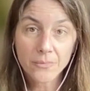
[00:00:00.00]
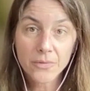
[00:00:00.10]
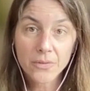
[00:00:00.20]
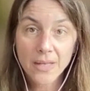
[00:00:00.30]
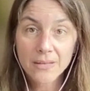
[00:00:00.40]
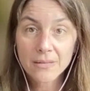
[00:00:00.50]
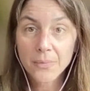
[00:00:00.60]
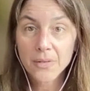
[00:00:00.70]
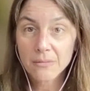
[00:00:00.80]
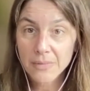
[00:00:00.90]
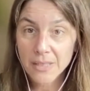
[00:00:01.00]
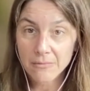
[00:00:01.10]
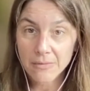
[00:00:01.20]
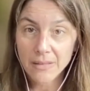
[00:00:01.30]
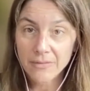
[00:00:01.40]
So that's the part of being
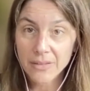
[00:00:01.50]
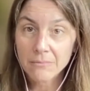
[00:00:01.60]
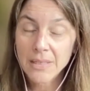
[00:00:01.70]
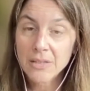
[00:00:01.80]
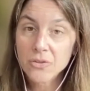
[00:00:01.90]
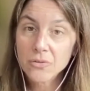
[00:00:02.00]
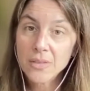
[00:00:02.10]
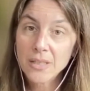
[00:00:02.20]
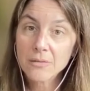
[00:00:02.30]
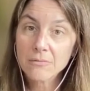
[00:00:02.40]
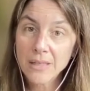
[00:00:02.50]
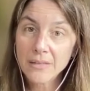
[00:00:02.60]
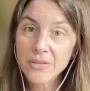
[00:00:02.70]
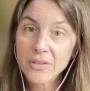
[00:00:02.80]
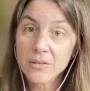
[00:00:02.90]
relevant. Make sure that you're
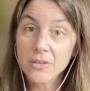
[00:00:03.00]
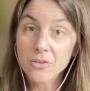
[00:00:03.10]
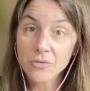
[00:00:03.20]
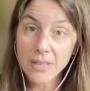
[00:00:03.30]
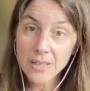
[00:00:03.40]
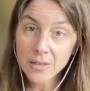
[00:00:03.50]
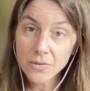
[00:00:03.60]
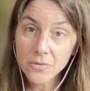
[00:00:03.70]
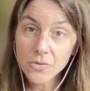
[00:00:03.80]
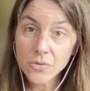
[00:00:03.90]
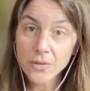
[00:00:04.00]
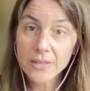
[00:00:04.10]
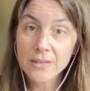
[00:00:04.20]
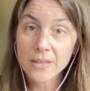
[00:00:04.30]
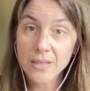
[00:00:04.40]
relevant to the trending news
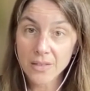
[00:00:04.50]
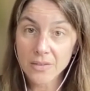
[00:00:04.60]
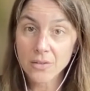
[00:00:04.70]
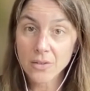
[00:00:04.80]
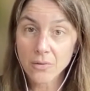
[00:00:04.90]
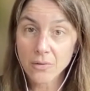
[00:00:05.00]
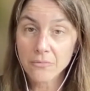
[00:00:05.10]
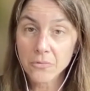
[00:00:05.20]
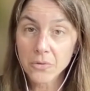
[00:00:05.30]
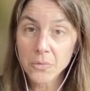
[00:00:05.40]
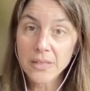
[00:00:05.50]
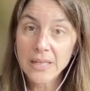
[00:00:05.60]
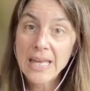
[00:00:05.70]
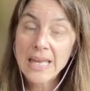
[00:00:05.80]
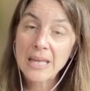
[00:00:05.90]
stories, the things that are going forward,
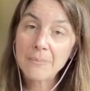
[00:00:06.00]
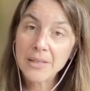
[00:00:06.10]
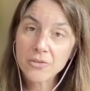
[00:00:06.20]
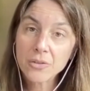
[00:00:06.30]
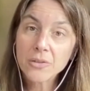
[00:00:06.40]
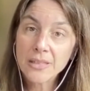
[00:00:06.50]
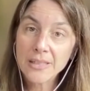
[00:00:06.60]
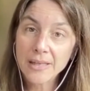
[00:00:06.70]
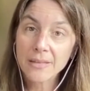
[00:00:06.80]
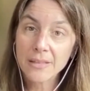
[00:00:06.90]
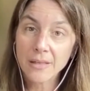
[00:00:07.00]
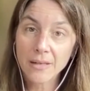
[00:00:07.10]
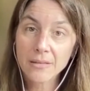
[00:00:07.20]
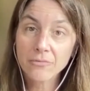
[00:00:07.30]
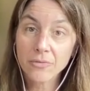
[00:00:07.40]
and make sure you connect the
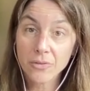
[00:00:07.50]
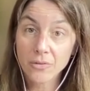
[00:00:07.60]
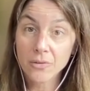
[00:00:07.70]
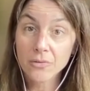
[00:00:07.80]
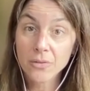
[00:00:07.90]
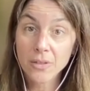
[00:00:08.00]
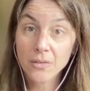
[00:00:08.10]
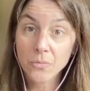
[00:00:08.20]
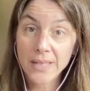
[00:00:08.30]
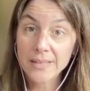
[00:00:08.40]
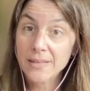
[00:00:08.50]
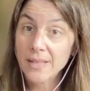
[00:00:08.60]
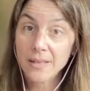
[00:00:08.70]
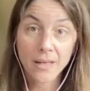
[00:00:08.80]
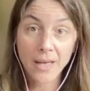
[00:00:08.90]
dots for donors in ways
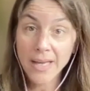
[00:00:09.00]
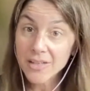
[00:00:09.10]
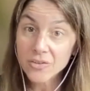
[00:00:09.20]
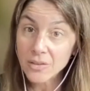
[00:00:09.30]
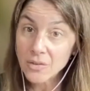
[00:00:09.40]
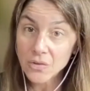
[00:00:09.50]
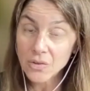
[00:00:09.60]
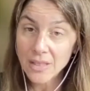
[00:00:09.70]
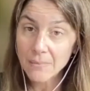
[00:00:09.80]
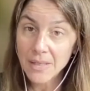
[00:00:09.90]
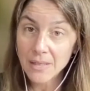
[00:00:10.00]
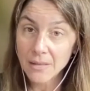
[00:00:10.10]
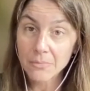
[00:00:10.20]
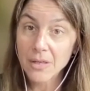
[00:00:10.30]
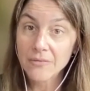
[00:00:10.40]
that I actually don't see that many
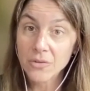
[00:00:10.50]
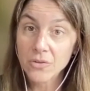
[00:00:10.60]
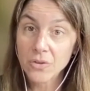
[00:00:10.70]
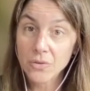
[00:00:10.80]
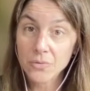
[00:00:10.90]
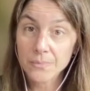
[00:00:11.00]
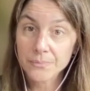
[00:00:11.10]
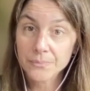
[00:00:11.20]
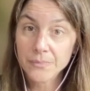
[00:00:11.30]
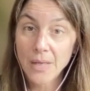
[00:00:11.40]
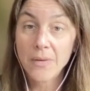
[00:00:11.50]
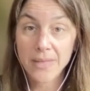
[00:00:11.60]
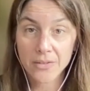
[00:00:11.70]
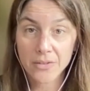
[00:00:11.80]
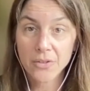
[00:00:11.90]
nonprofits do. And when
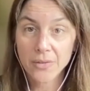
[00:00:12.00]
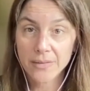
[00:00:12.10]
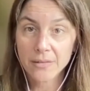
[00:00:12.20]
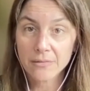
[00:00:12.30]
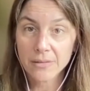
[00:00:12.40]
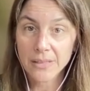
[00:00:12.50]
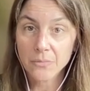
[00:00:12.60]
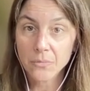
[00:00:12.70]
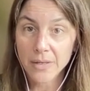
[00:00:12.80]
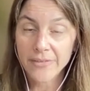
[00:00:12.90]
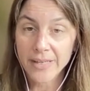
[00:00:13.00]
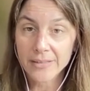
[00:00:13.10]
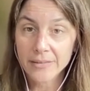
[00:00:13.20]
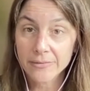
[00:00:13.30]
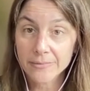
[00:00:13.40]
they do it, they're really
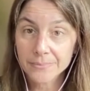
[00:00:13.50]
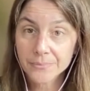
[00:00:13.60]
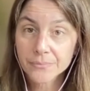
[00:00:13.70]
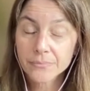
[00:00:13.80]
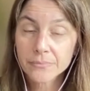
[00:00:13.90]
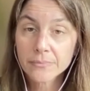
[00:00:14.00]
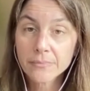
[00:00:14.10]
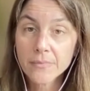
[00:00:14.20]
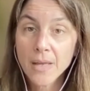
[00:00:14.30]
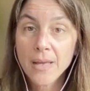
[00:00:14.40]
effective. Mm-hmm.